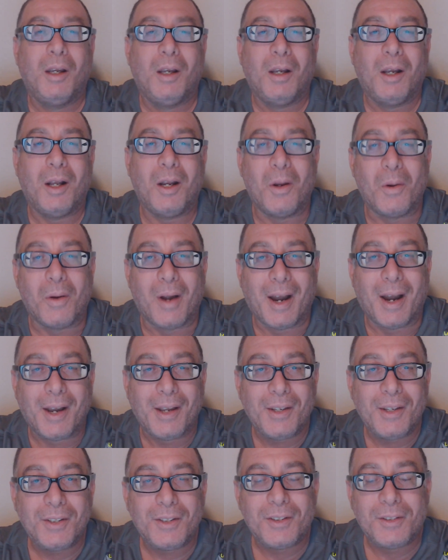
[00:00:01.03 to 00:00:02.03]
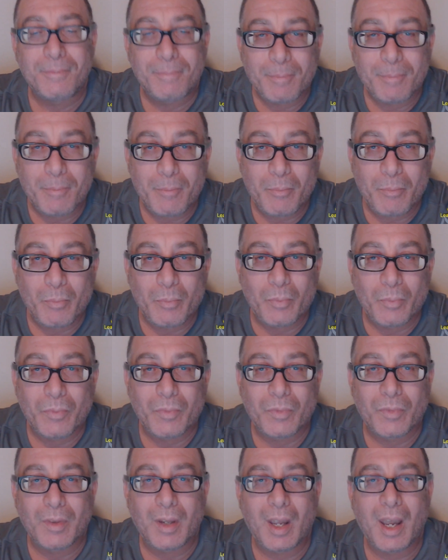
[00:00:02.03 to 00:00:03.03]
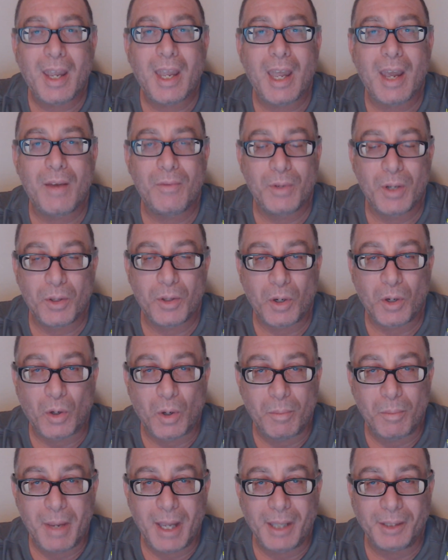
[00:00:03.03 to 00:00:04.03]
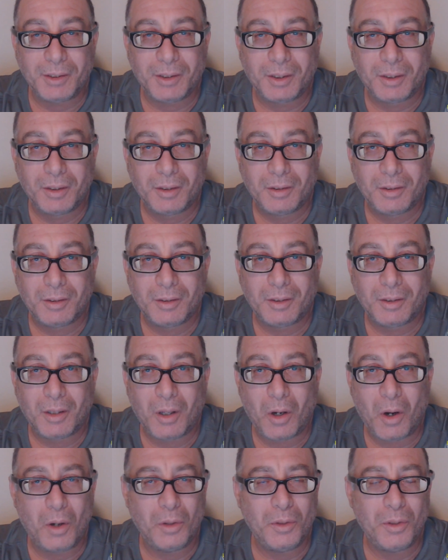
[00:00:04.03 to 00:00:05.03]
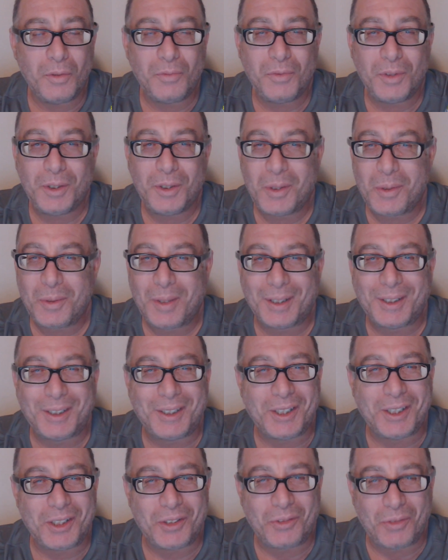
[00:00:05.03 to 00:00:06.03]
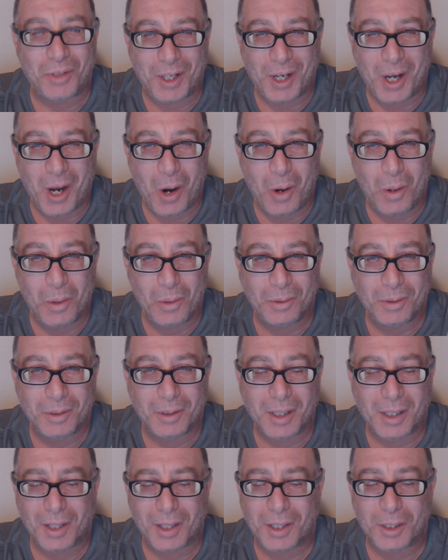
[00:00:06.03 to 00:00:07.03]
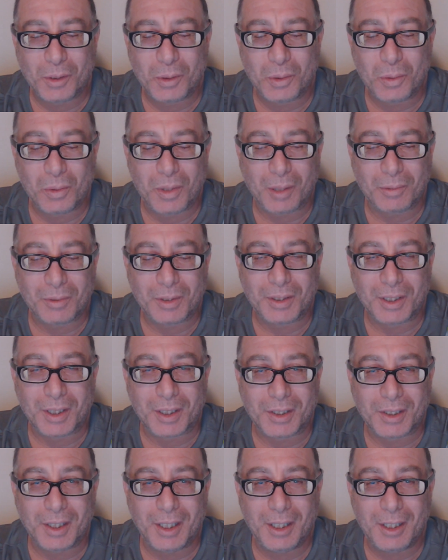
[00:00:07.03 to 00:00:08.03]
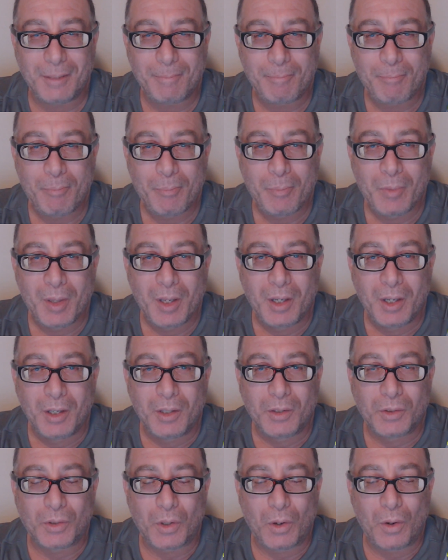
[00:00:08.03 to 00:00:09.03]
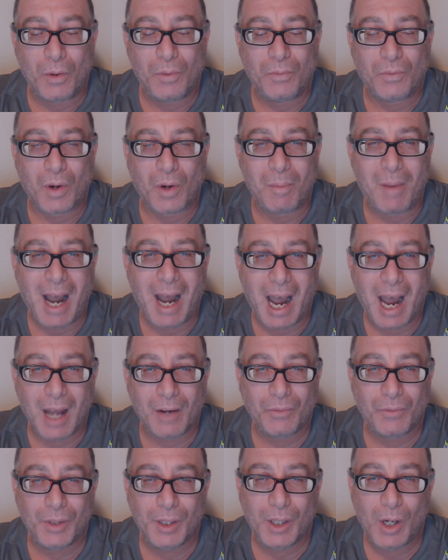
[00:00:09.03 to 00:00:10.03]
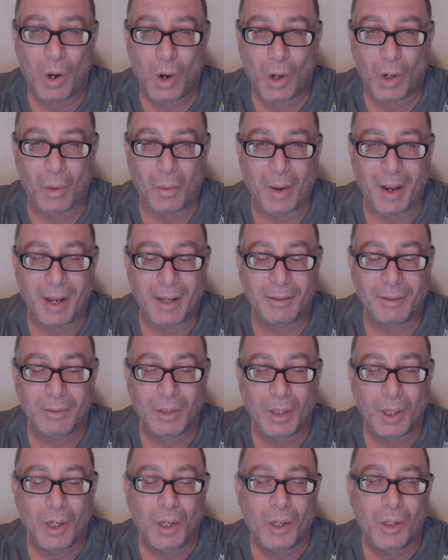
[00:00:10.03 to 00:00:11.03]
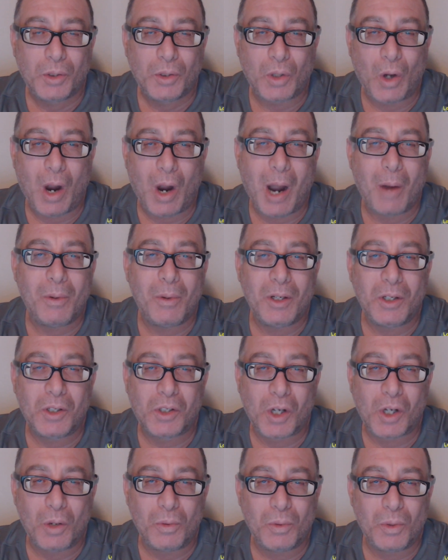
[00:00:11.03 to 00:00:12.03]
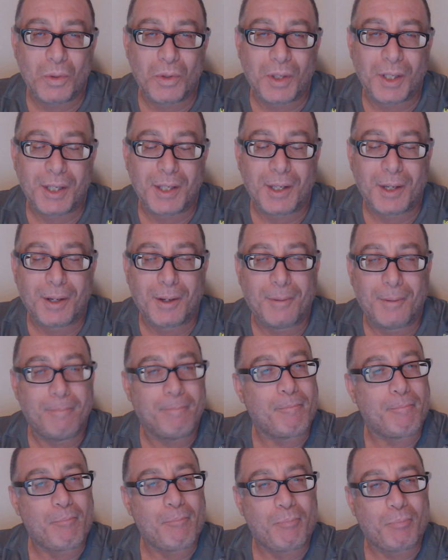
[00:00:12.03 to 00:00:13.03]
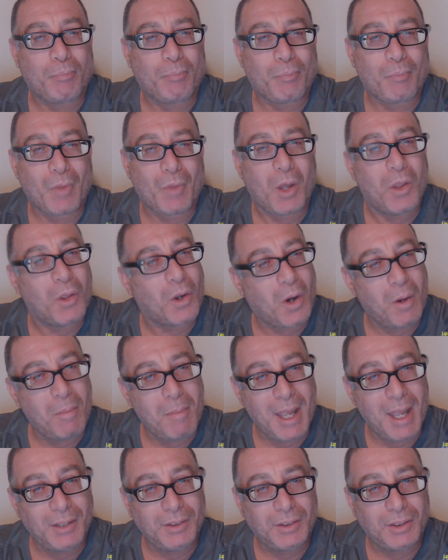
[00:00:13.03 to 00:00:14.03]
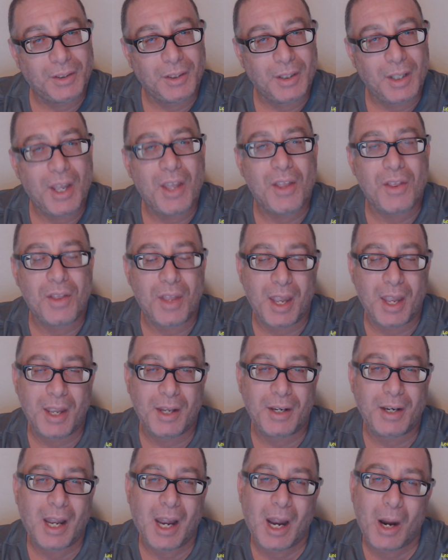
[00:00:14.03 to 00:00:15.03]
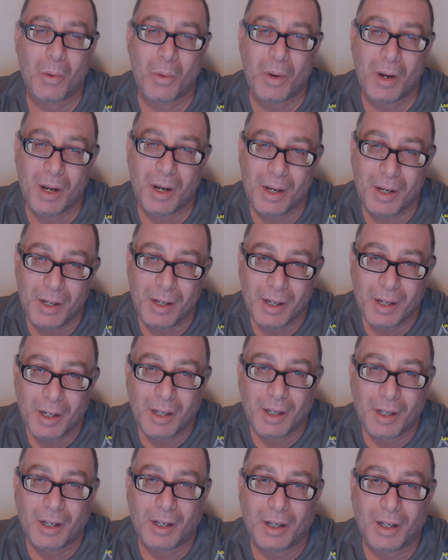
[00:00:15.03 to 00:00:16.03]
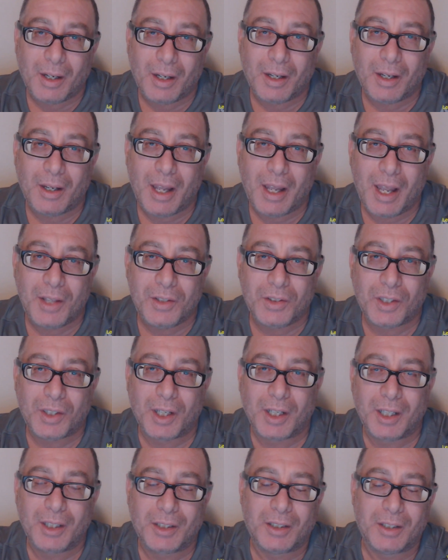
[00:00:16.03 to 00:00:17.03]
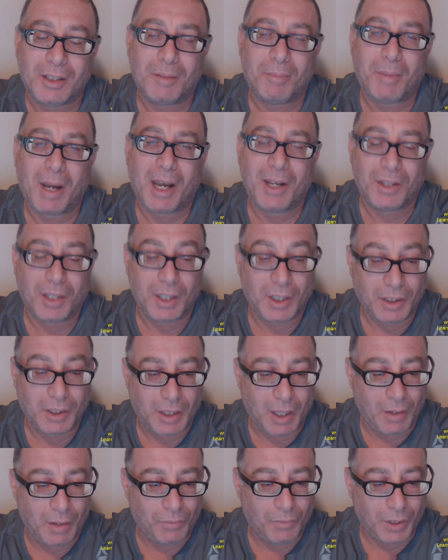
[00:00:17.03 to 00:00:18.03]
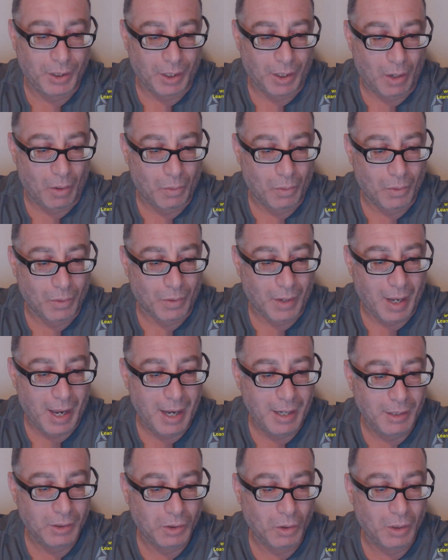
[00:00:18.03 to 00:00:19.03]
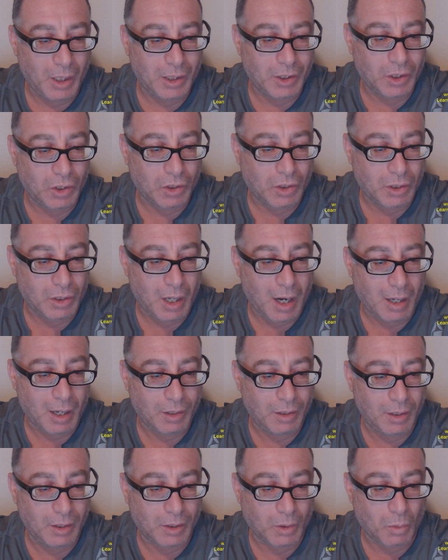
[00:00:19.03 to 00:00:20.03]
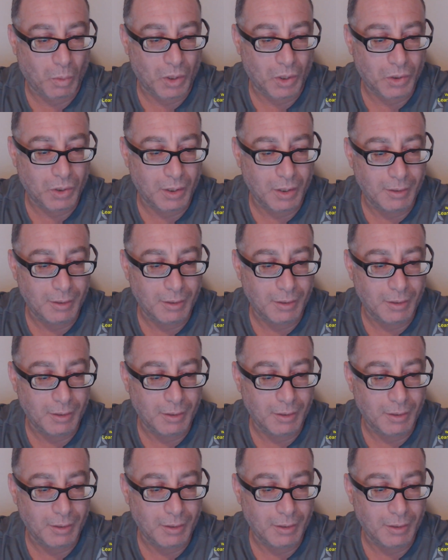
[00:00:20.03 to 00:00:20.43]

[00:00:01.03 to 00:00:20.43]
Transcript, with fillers: Hello guys, I have another comment on a video that it is very old, I think 2016, so from Harvey Holloway. So I will show you the comment and then I will answer it by this video. Okay, so let's check his question.